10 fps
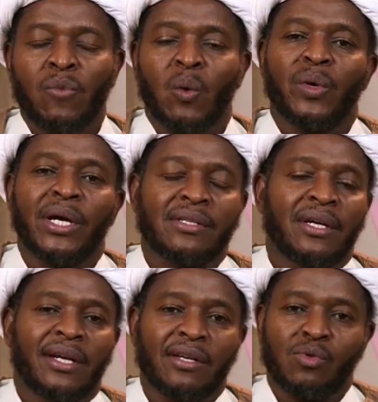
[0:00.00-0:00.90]
We ask
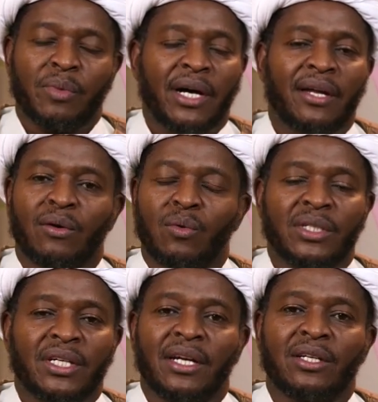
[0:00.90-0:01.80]
Allah subhanahu wa
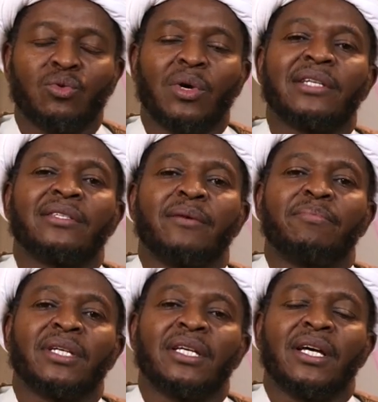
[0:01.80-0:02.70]
ta'ala to
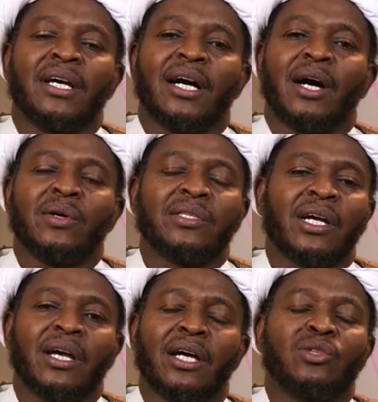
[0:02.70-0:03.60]
accept our
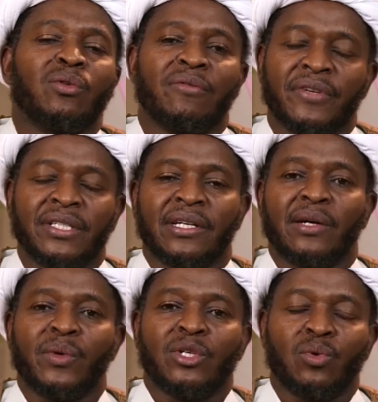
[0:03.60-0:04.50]
zakatul fitra
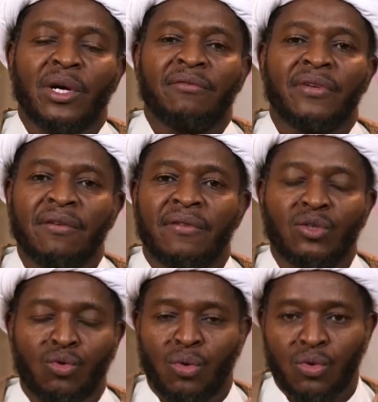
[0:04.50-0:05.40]
which we have given
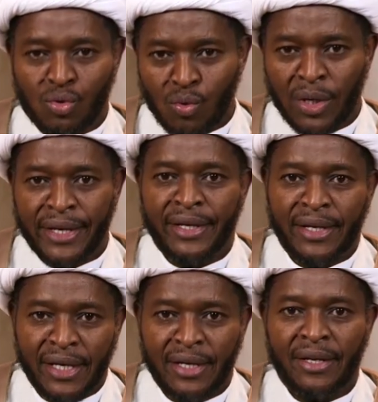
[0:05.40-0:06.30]
to those who are in
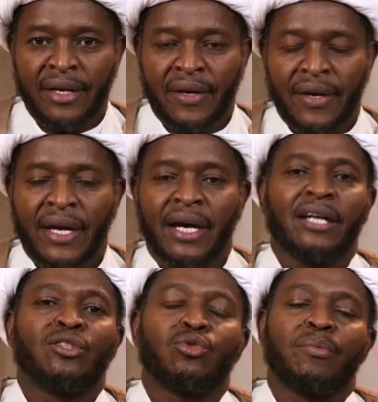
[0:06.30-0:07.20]
need
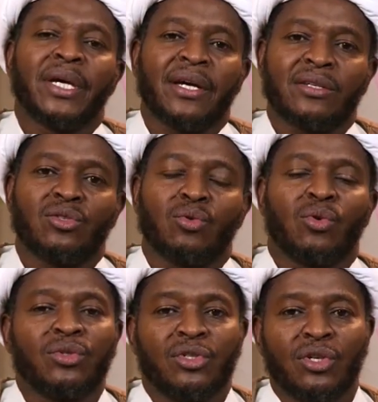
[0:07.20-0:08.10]
and to make us to
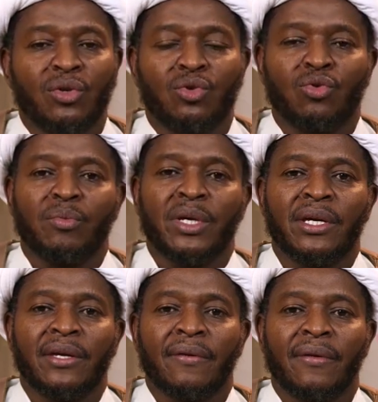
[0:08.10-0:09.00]
continue to
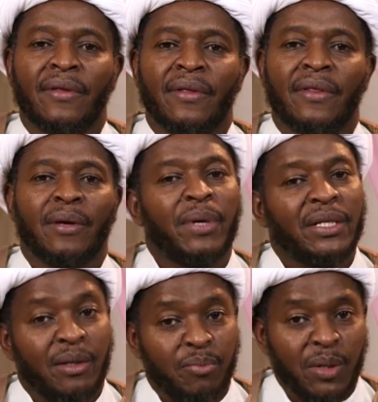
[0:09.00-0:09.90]
be the
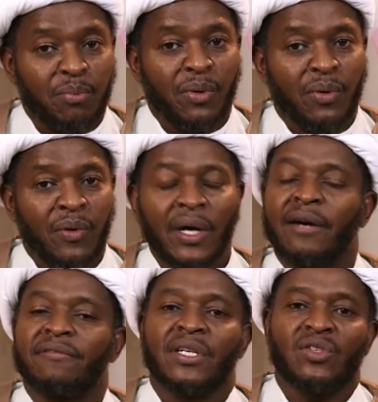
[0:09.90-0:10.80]
better people
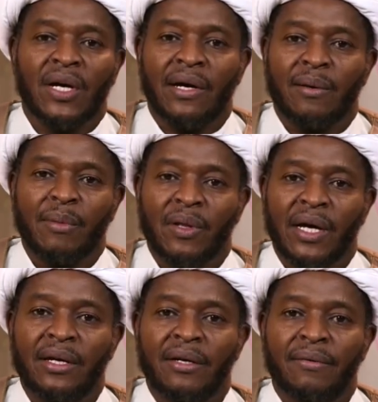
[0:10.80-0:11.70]
after Shahar Ramadan.